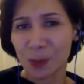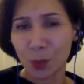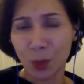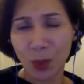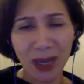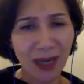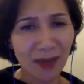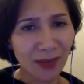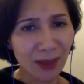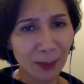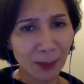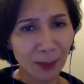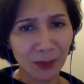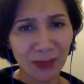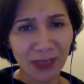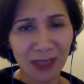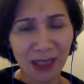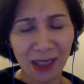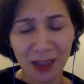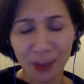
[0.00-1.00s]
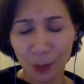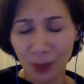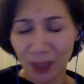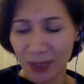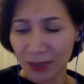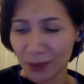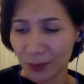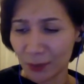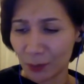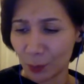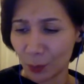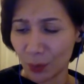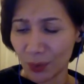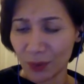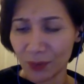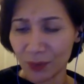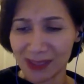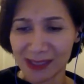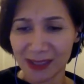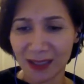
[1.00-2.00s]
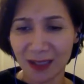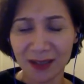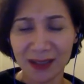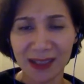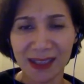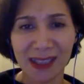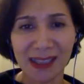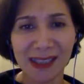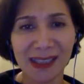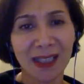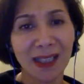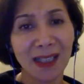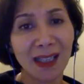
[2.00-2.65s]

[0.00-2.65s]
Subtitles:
what the result is,